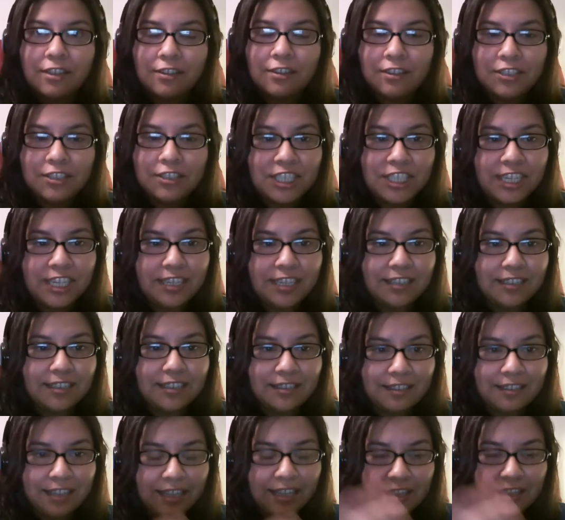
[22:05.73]
they're legit,
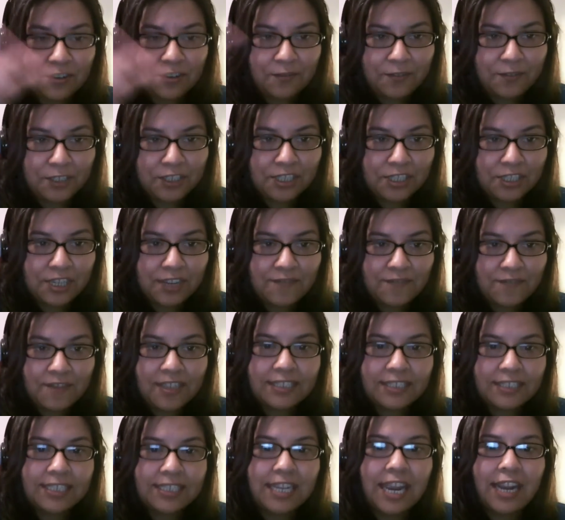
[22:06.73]
like they're officially
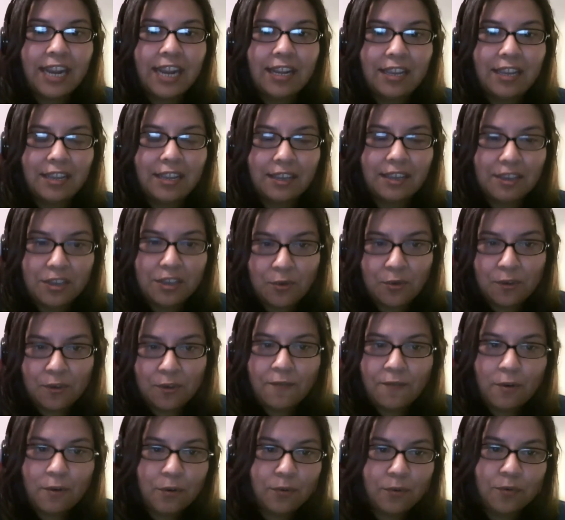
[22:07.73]
investigating
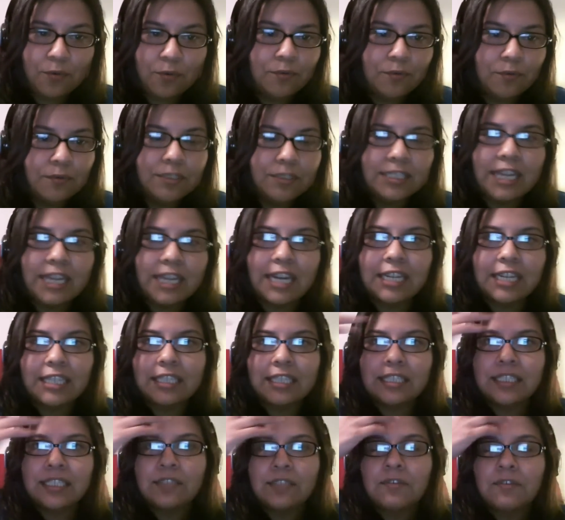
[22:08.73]
UFO
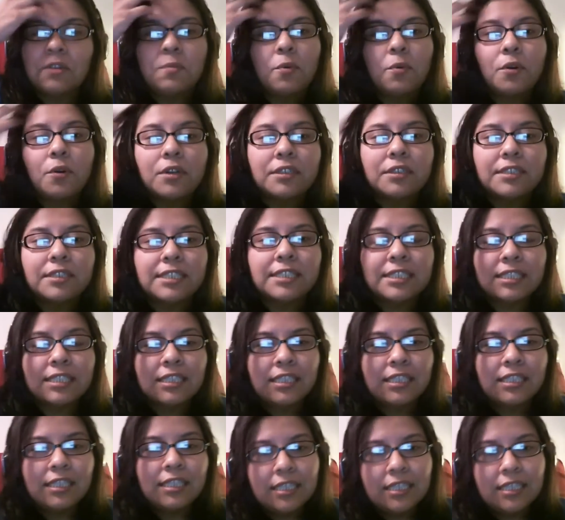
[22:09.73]
sightings and reports.